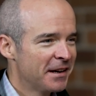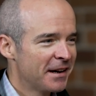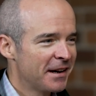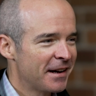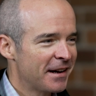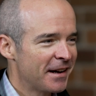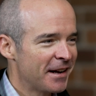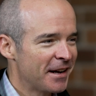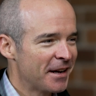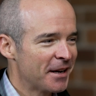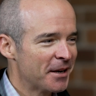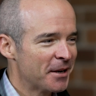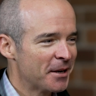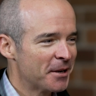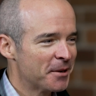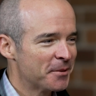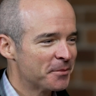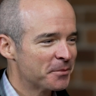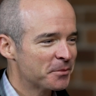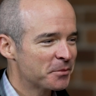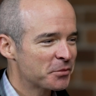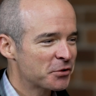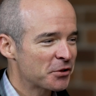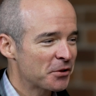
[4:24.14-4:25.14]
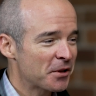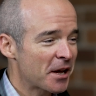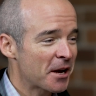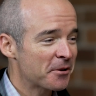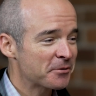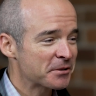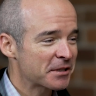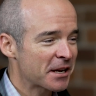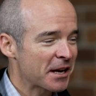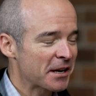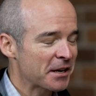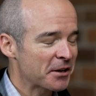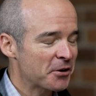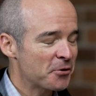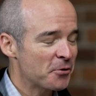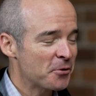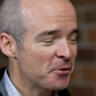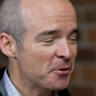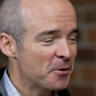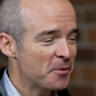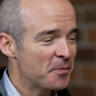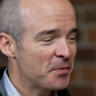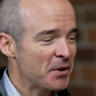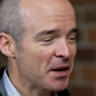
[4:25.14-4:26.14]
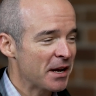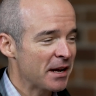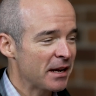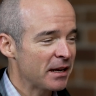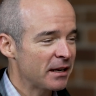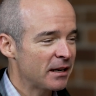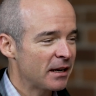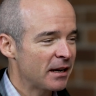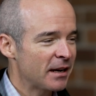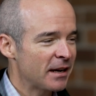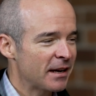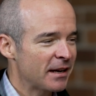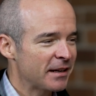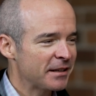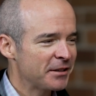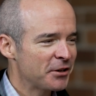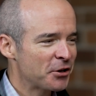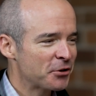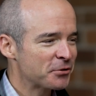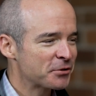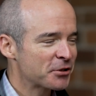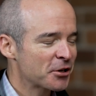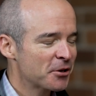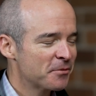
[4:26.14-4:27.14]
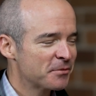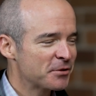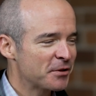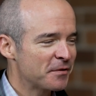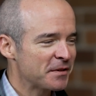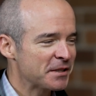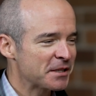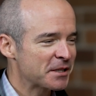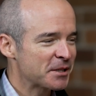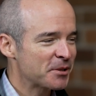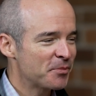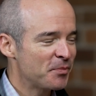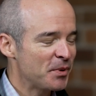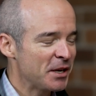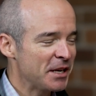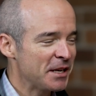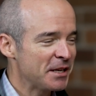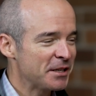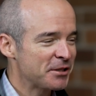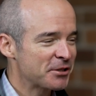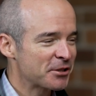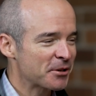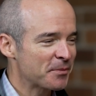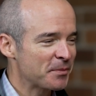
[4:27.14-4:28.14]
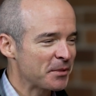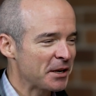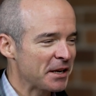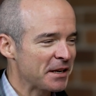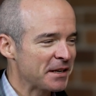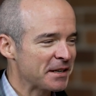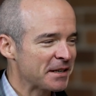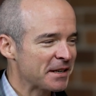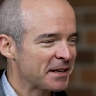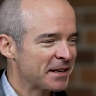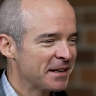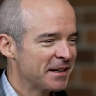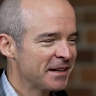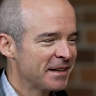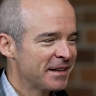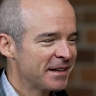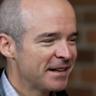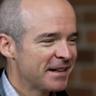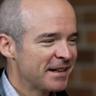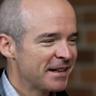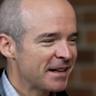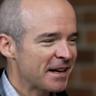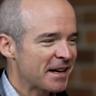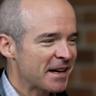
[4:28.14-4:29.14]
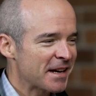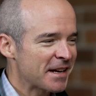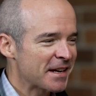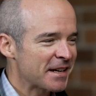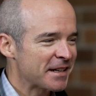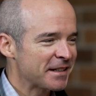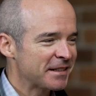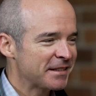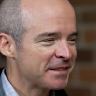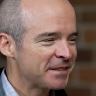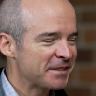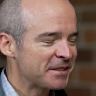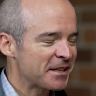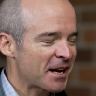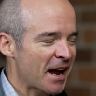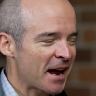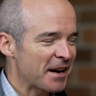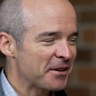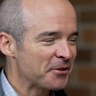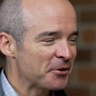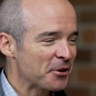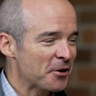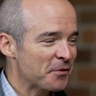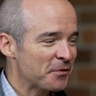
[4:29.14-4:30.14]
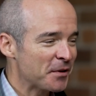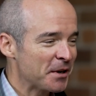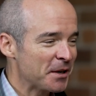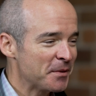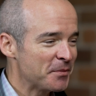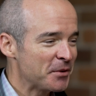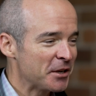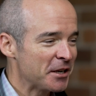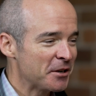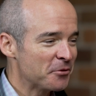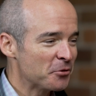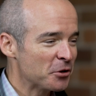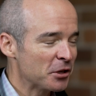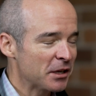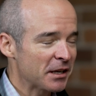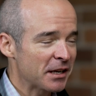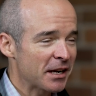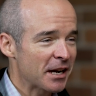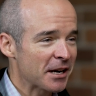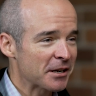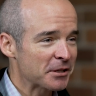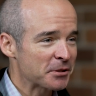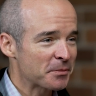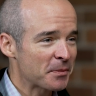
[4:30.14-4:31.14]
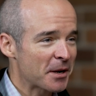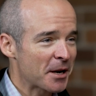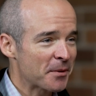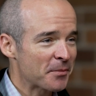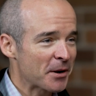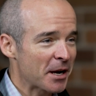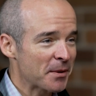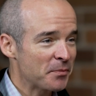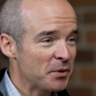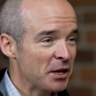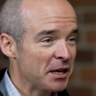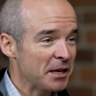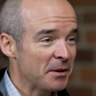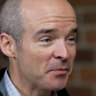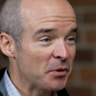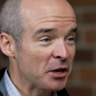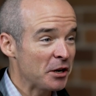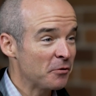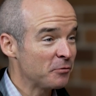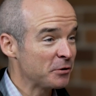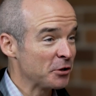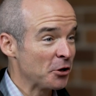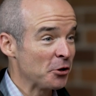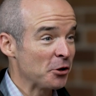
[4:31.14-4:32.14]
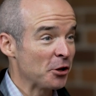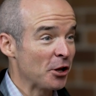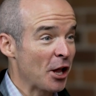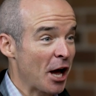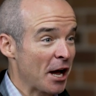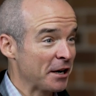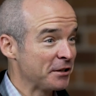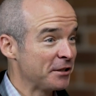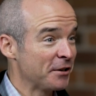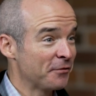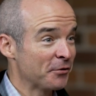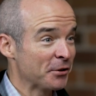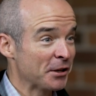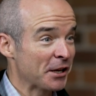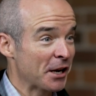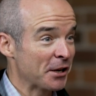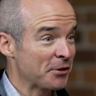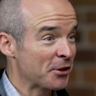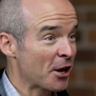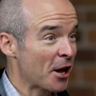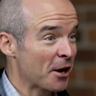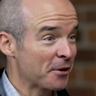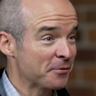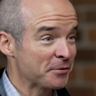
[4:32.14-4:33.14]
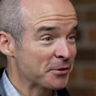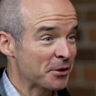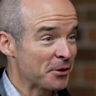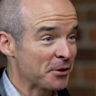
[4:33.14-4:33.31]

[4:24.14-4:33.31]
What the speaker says: So that was kind of cool. But, in terms of his speech, I mean, I don't know if anybody really cares about my opinion, but it was a lot different than I thought it was